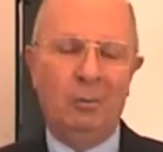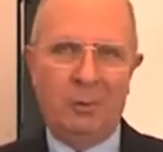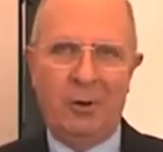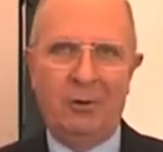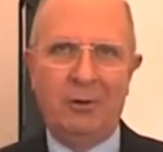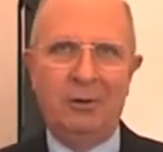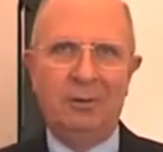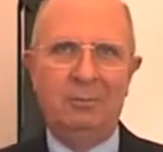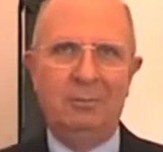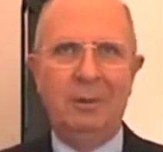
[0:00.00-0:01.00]

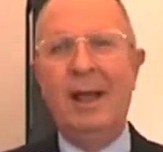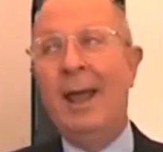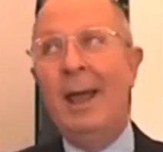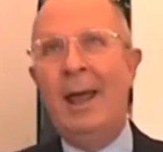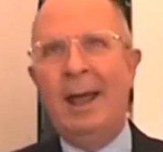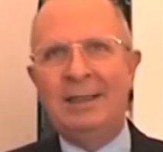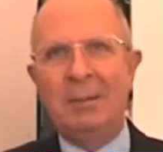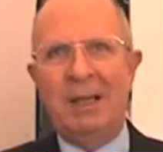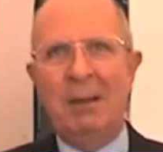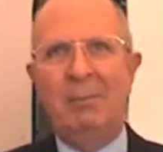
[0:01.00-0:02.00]
broken,
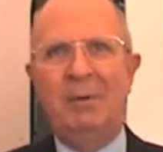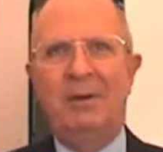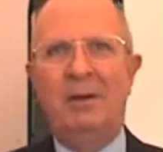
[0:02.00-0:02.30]
except them.